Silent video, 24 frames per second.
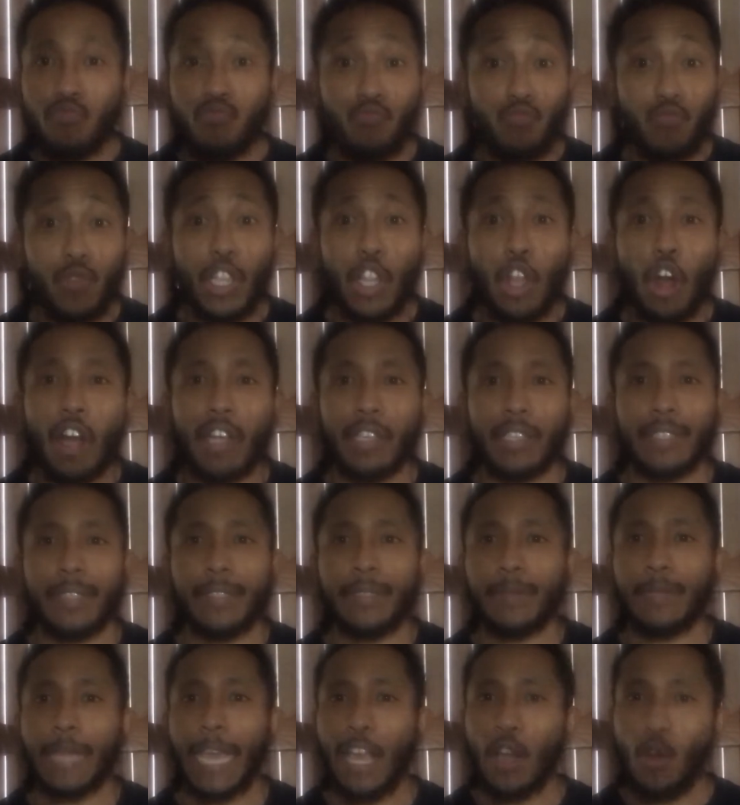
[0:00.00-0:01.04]
We
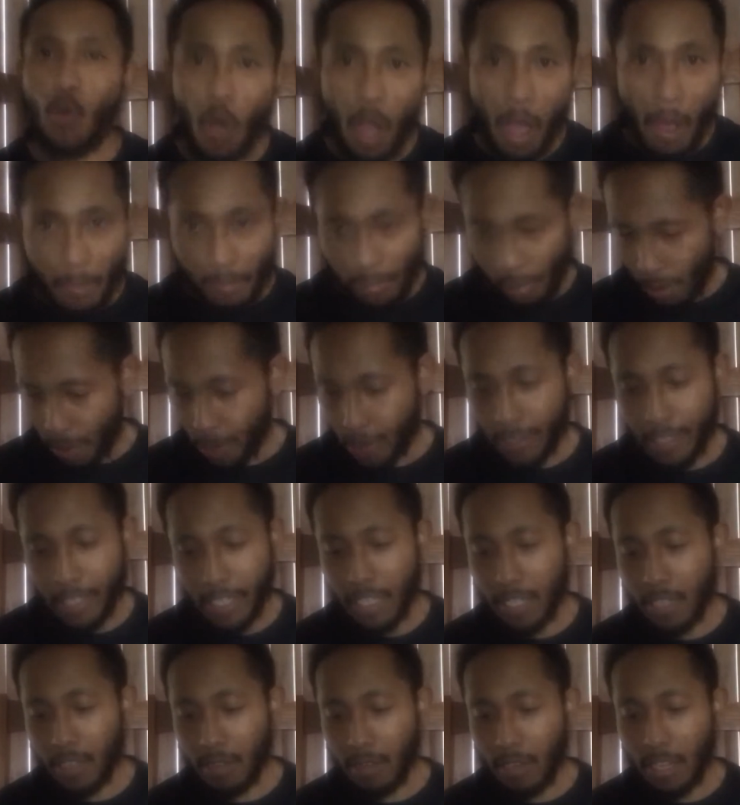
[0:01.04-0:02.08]
lost Saquon
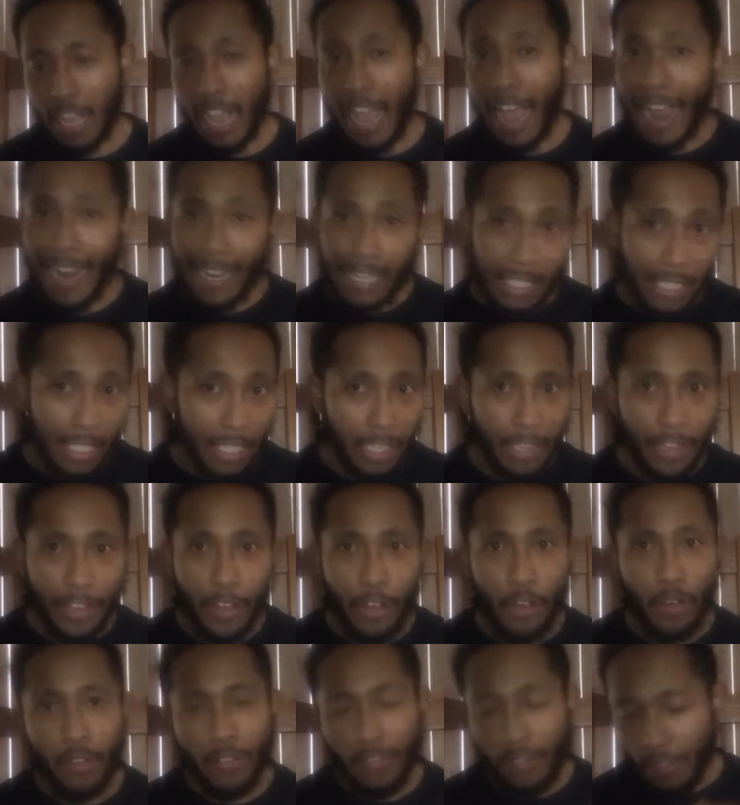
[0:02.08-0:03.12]
Barkley,
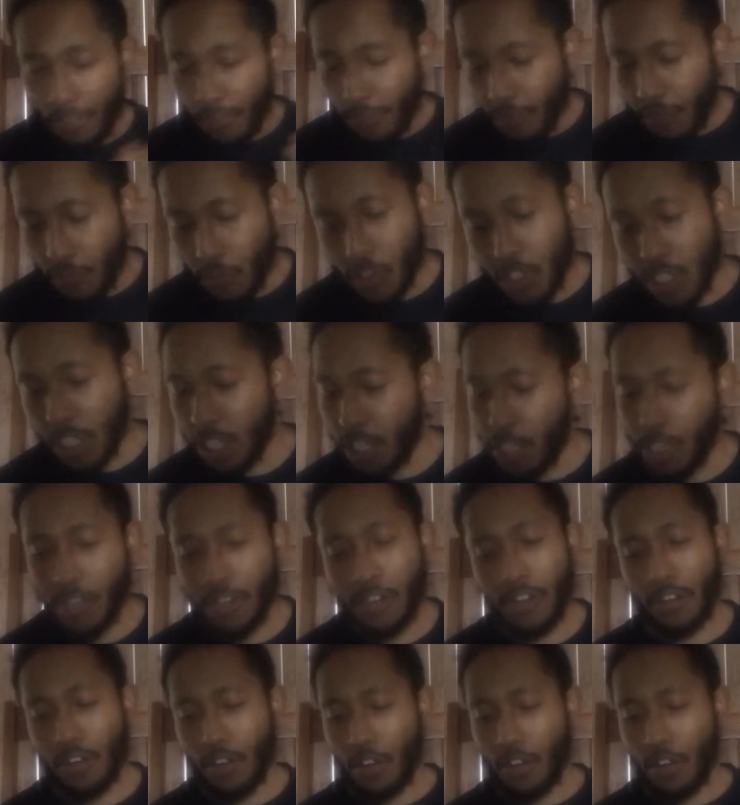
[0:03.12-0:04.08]
ACL, for the year.